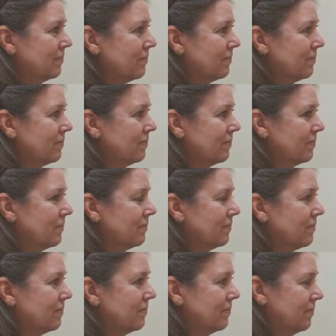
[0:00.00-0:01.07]

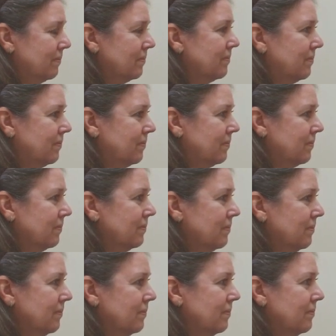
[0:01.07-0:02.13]

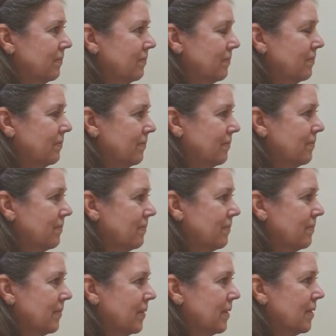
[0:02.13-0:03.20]

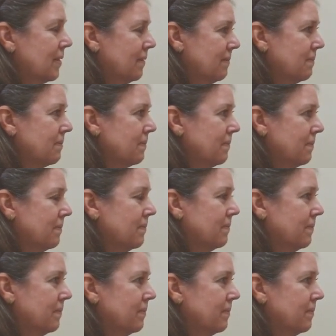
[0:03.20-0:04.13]
(not speaking)